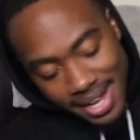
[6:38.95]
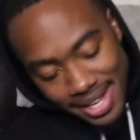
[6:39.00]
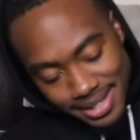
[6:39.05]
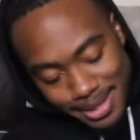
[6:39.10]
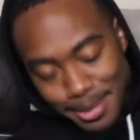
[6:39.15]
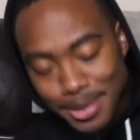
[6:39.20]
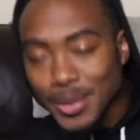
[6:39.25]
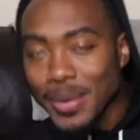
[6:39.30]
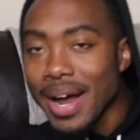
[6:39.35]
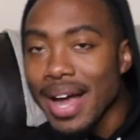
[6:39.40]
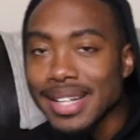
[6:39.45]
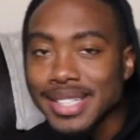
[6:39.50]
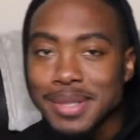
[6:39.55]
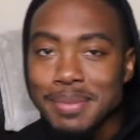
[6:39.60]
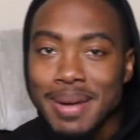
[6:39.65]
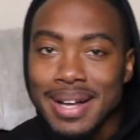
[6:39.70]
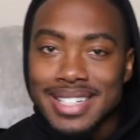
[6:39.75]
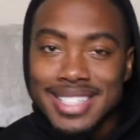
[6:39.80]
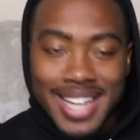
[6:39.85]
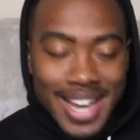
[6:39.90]
Subscribe to
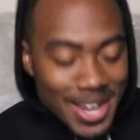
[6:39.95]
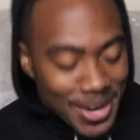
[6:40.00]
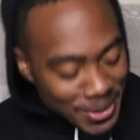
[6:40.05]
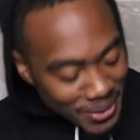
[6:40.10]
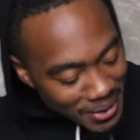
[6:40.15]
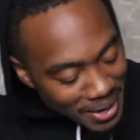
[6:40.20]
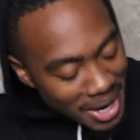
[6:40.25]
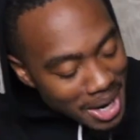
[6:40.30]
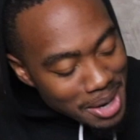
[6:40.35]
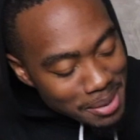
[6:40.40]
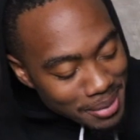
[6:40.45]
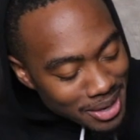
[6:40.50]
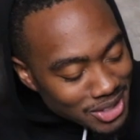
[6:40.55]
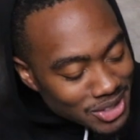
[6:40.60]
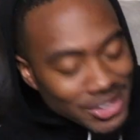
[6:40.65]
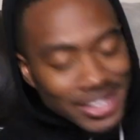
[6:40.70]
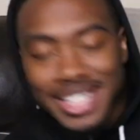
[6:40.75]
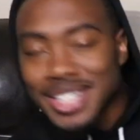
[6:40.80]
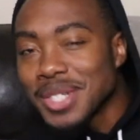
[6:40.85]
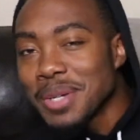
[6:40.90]
my channel, make
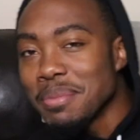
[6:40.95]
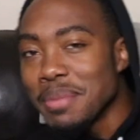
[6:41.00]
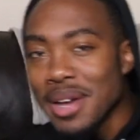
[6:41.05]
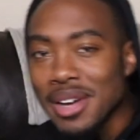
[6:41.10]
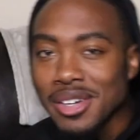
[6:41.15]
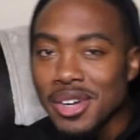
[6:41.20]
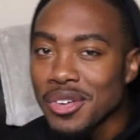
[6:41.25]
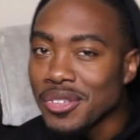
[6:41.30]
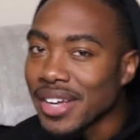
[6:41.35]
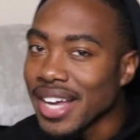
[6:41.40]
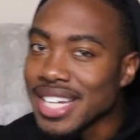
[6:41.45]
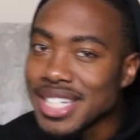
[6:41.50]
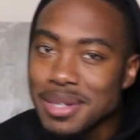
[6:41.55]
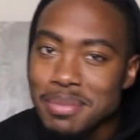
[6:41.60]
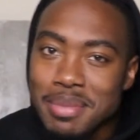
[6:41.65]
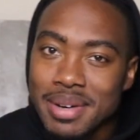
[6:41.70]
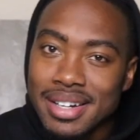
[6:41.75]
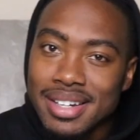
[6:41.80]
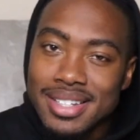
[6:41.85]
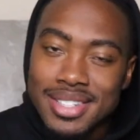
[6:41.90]
sure that your bell
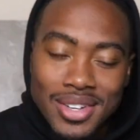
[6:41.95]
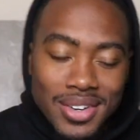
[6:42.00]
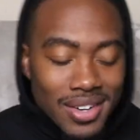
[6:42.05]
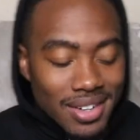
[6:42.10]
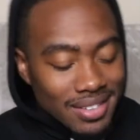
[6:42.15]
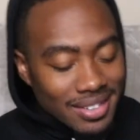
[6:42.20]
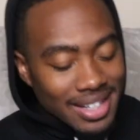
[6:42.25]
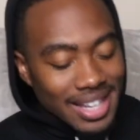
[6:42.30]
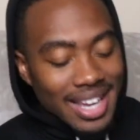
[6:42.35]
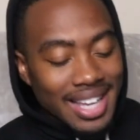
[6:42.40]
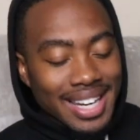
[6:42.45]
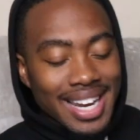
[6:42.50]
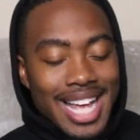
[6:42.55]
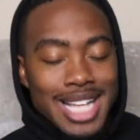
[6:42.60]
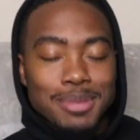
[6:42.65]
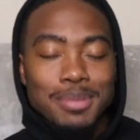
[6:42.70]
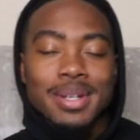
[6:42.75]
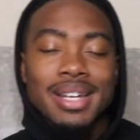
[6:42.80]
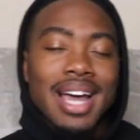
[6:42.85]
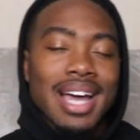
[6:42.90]
notification button is on, and
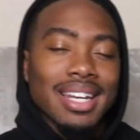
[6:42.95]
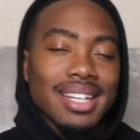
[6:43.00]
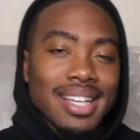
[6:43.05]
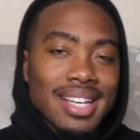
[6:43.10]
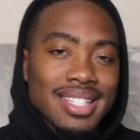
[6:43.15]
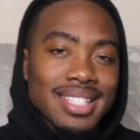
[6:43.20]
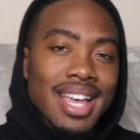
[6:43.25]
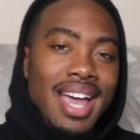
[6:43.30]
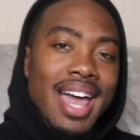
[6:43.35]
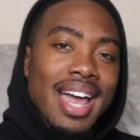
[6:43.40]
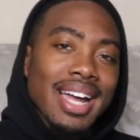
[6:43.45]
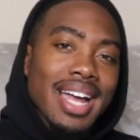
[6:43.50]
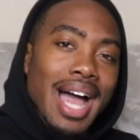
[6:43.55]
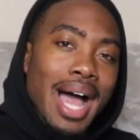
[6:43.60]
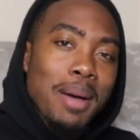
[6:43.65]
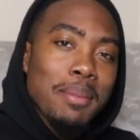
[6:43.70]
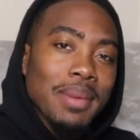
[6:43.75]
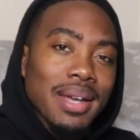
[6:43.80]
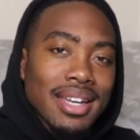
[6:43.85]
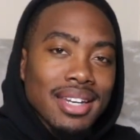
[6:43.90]
last but not least,
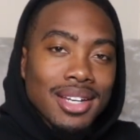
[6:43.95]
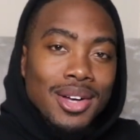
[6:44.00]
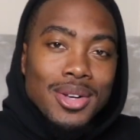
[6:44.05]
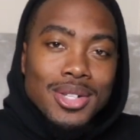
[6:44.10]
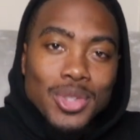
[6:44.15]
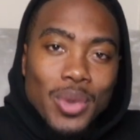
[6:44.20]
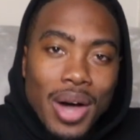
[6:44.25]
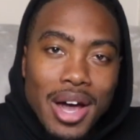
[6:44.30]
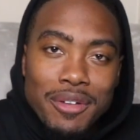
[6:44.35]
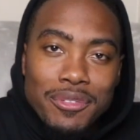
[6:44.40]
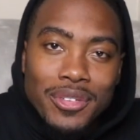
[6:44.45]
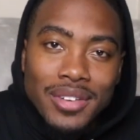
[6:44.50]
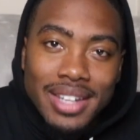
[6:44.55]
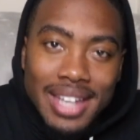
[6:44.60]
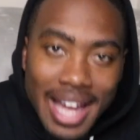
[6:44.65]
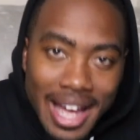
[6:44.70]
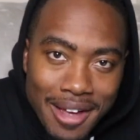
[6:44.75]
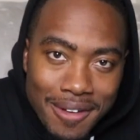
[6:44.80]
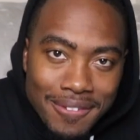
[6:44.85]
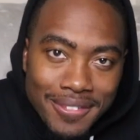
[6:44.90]
comment Doe Squad for
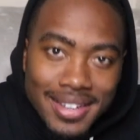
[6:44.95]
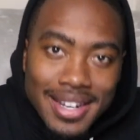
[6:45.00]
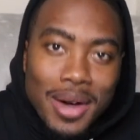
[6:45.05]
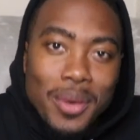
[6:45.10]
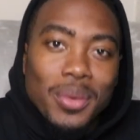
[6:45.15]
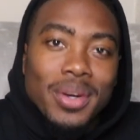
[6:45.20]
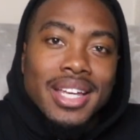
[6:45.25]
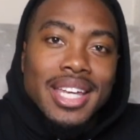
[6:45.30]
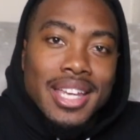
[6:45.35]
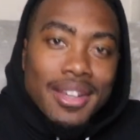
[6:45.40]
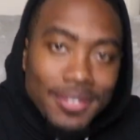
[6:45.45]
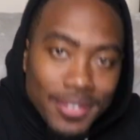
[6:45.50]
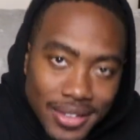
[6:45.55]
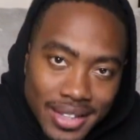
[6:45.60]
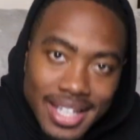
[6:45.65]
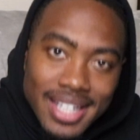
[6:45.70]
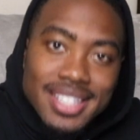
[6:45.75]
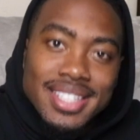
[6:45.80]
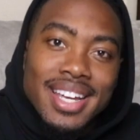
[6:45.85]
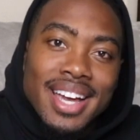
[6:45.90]
Life, and I will give you
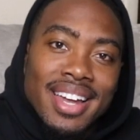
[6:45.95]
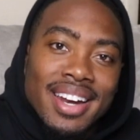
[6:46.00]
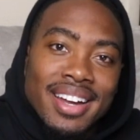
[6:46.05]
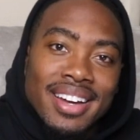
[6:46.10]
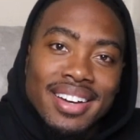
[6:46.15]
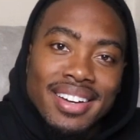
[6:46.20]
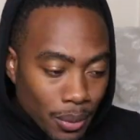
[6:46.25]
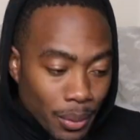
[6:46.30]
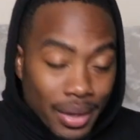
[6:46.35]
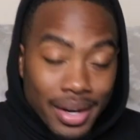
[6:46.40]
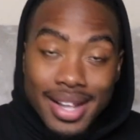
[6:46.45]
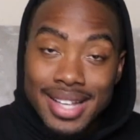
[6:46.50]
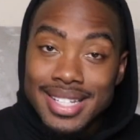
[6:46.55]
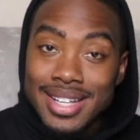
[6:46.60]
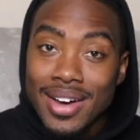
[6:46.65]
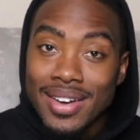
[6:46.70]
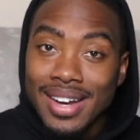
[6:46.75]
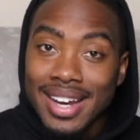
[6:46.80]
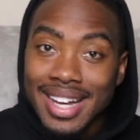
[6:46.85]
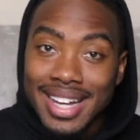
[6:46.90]
that shout out. Well, that's
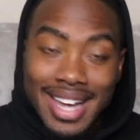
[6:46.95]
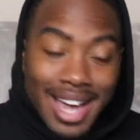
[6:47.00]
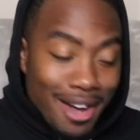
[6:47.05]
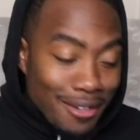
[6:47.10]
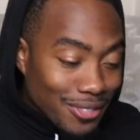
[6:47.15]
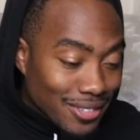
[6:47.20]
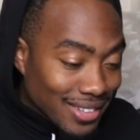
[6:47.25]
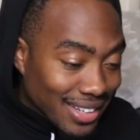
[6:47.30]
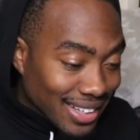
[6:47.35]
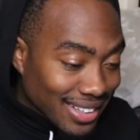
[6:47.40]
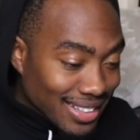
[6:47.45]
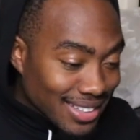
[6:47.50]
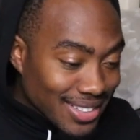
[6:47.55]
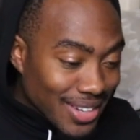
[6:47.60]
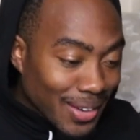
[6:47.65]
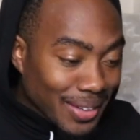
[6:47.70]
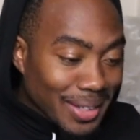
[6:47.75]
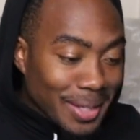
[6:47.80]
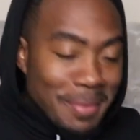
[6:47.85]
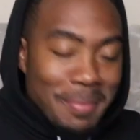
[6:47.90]
all I got for Nick
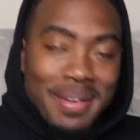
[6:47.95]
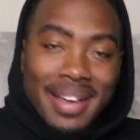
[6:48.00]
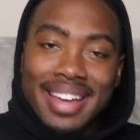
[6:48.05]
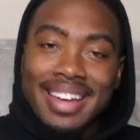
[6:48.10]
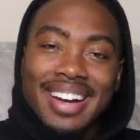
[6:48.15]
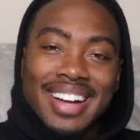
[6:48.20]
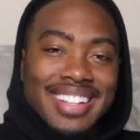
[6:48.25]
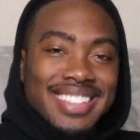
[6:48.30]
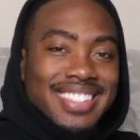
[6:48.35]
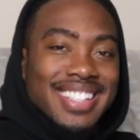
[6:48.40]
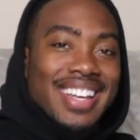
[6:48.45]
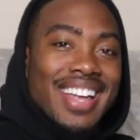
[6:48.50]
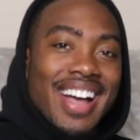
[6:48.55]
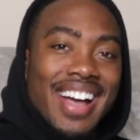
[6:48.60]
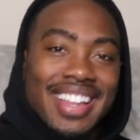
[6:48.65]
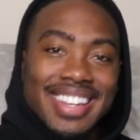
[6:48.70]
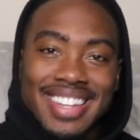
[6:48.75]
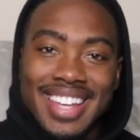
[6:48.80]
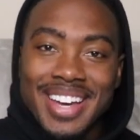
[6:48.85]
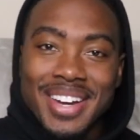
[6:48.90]
Nittoli, man. I'll see
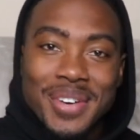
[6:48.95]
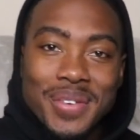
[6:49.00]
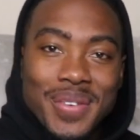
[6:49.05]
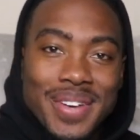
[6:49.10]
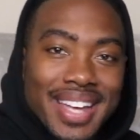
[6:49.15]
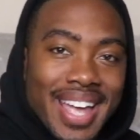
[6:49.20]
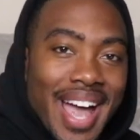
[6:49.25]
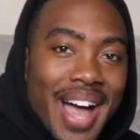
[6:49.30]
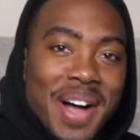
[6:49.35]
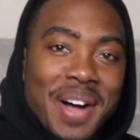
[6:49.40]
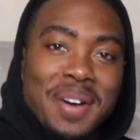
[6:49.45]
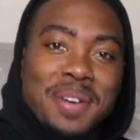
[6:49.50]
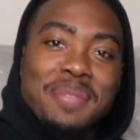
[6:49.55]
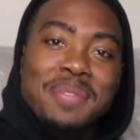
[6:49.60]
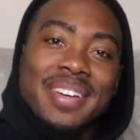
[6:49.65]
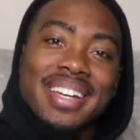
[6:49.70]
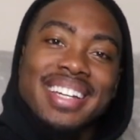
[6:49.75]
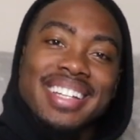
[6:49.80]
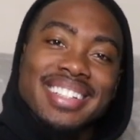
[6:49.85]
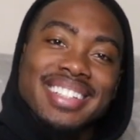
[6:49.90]
y'all later. We out.
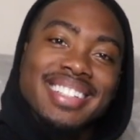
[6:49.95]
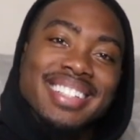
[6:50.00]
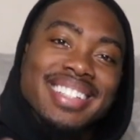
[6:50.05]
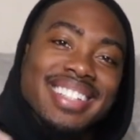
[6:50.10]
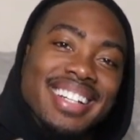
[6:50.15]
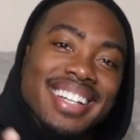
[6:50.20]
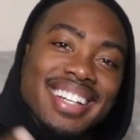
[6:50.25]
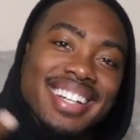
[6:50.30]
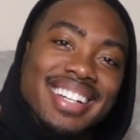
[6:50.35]
Peace.